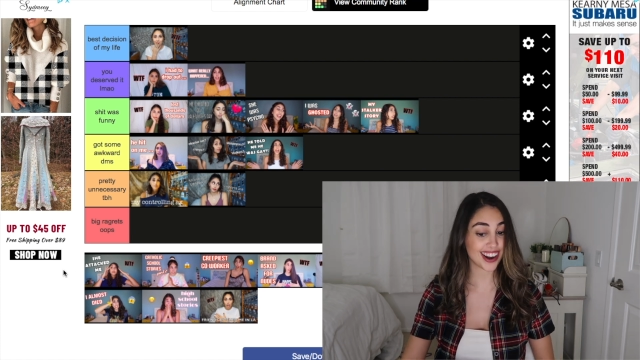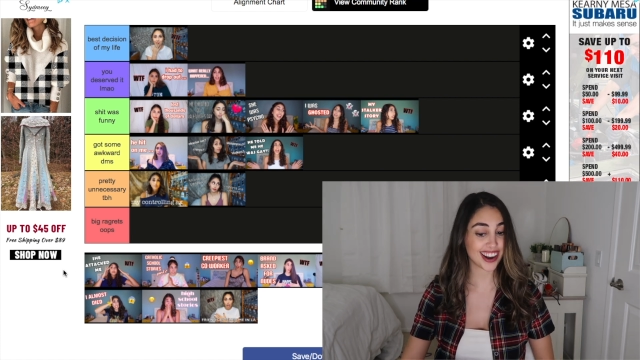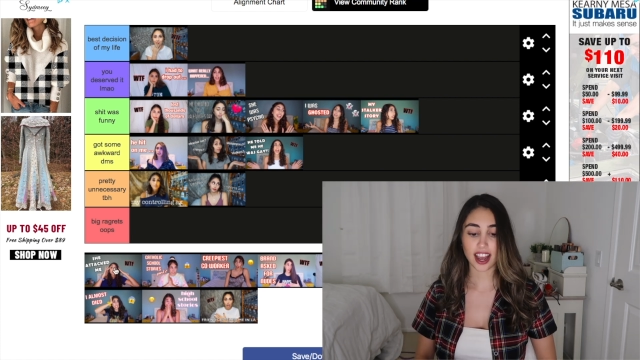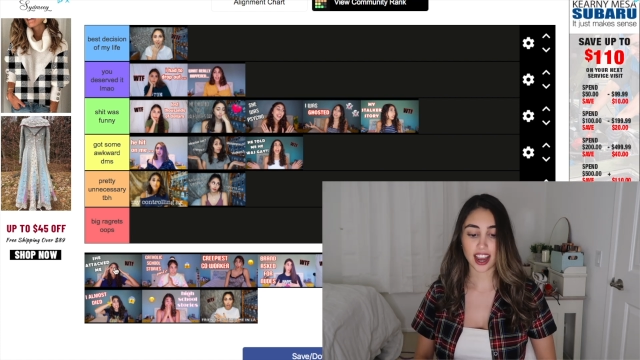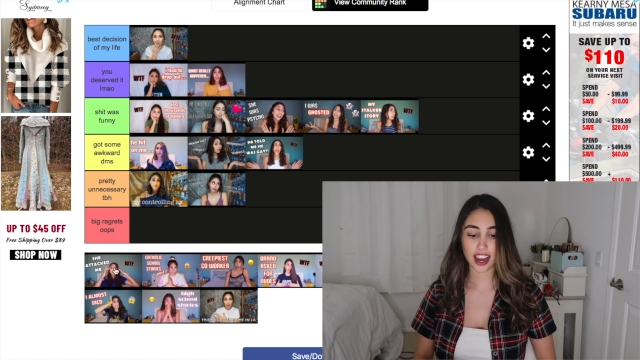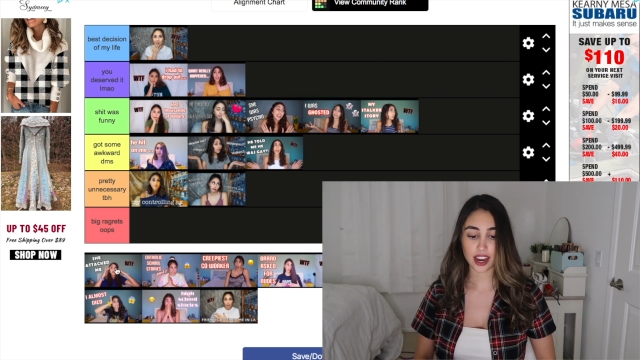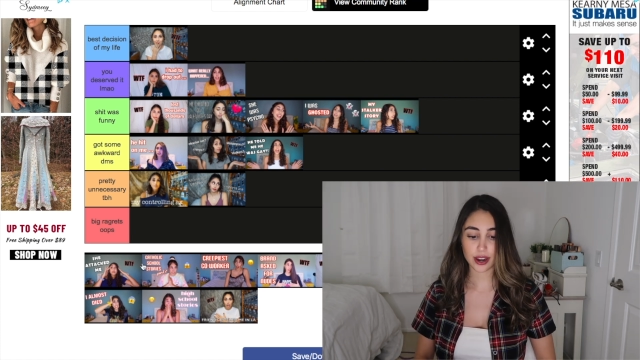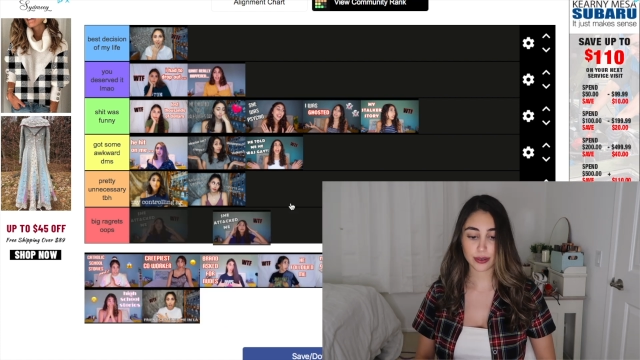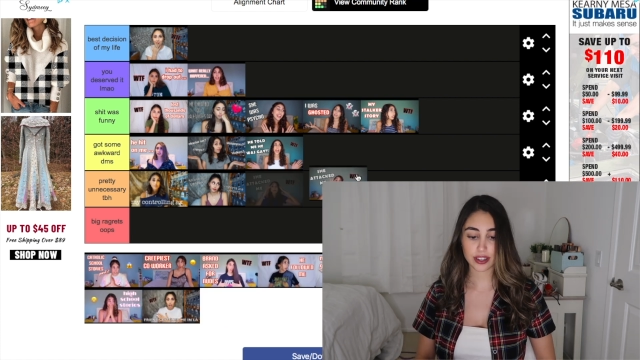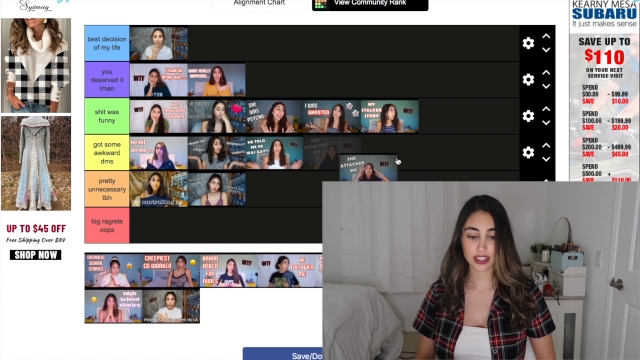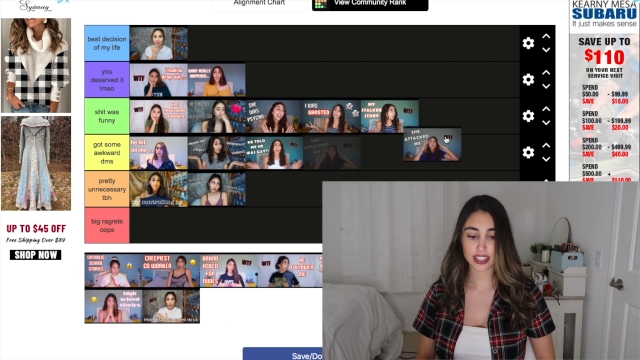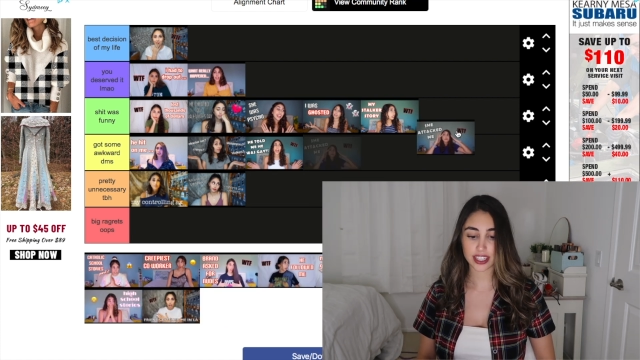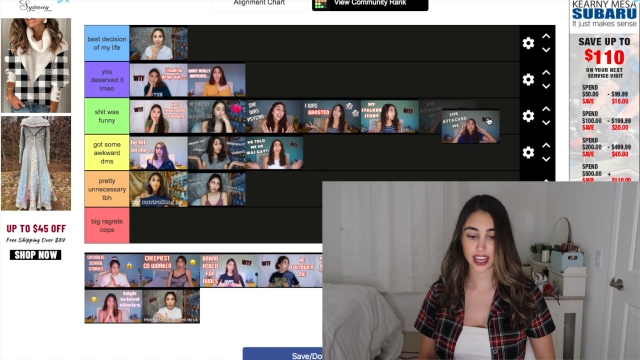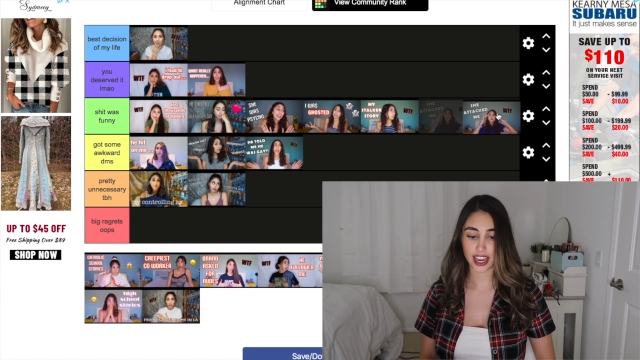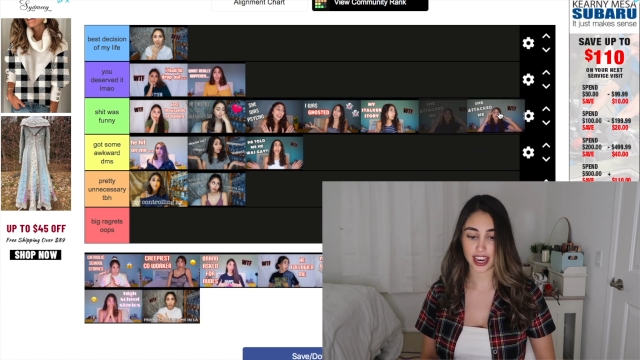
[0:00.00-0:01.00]
I would
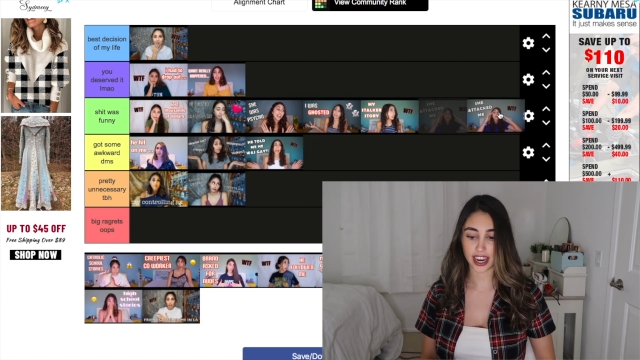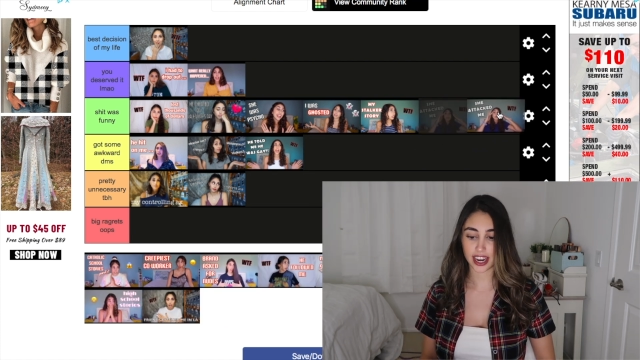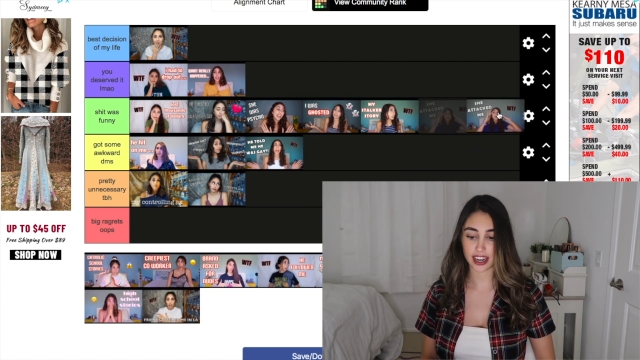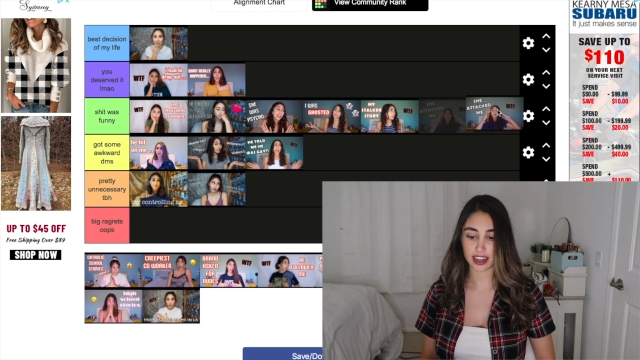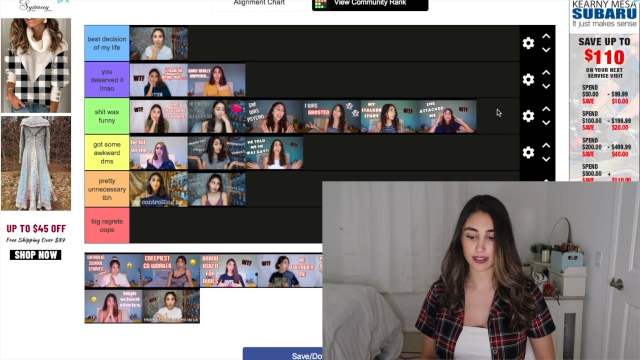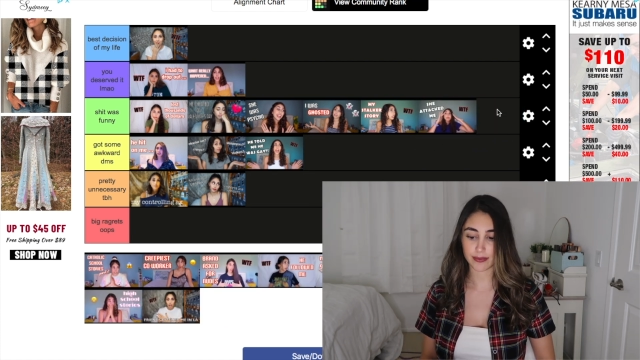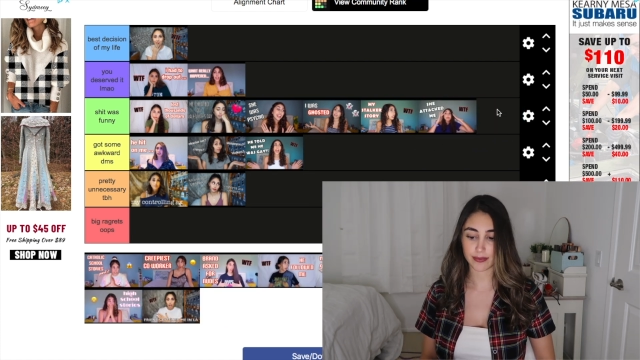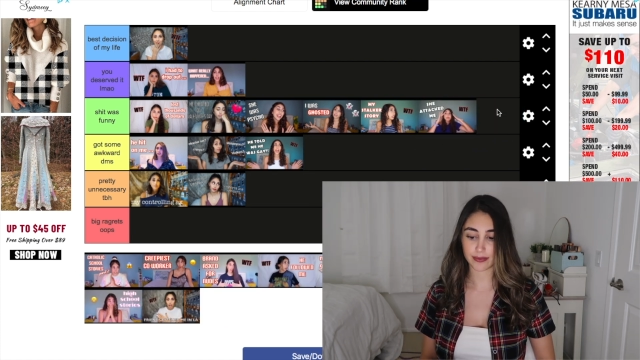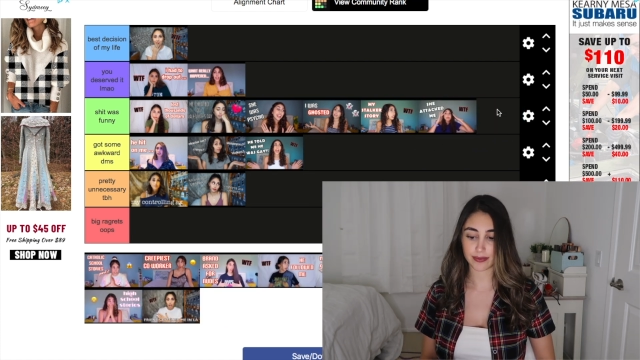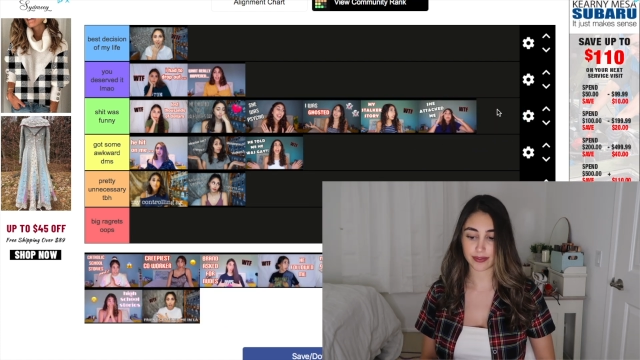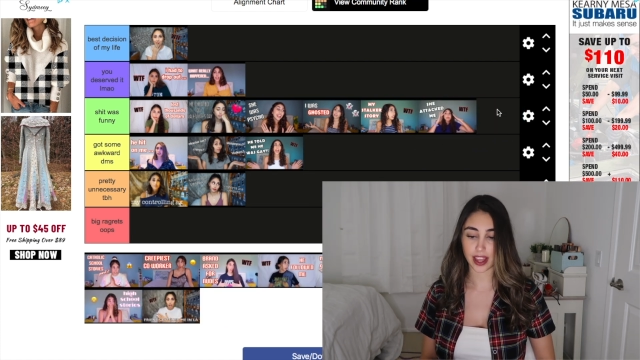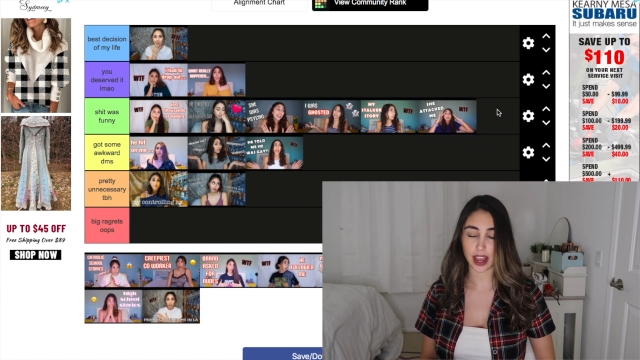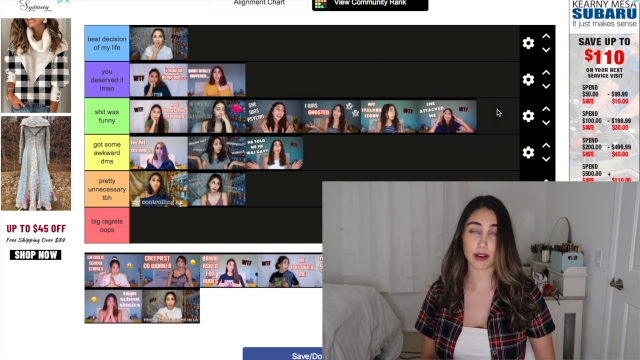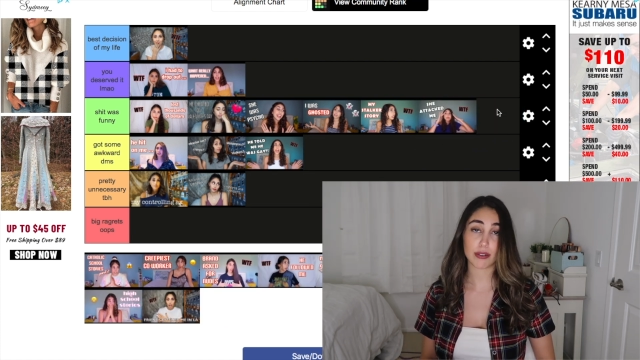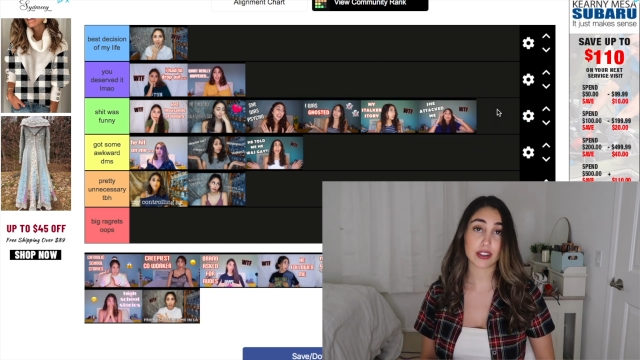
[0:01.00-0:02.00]
say
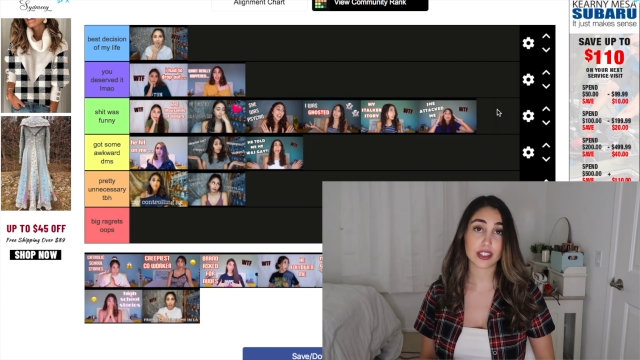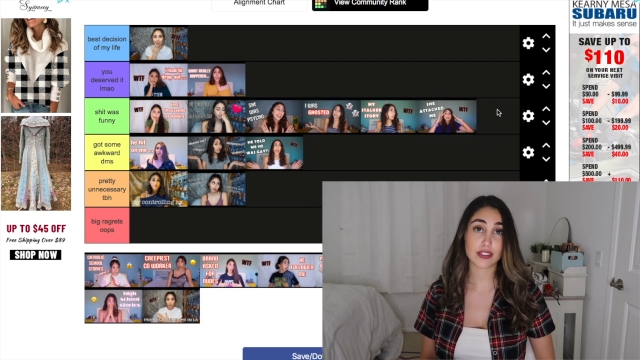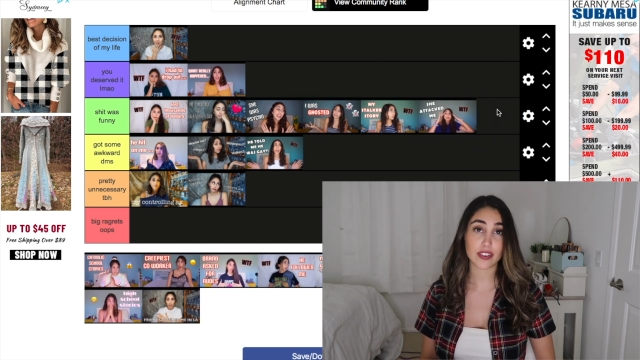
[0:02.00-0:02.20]
that was